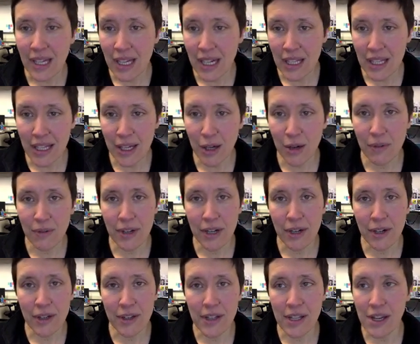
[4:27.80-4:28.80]
click over
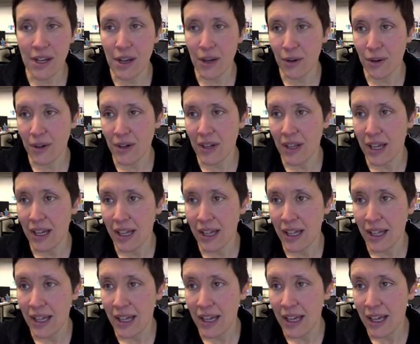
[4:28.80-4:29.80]
here in the note.
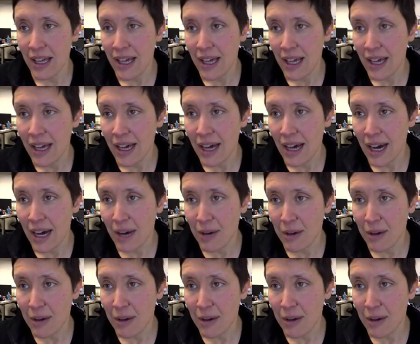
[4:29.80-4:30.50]
I